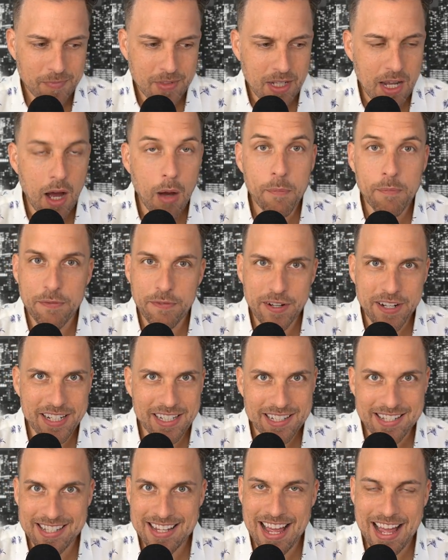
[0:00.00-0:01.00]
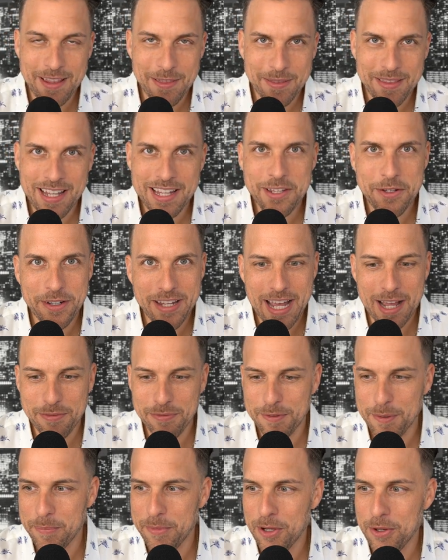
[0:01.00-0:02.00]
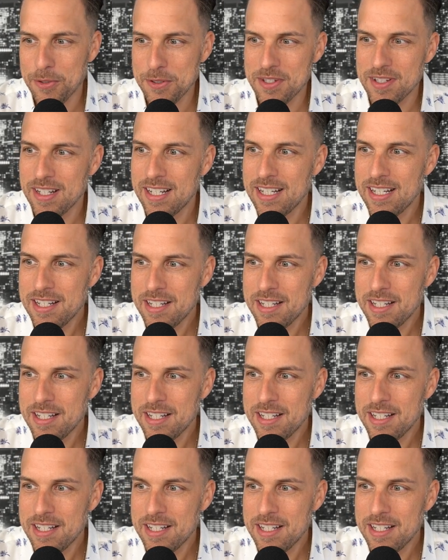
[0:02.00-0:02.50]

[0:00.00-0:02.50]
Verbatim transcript: comforting scent that you get from those.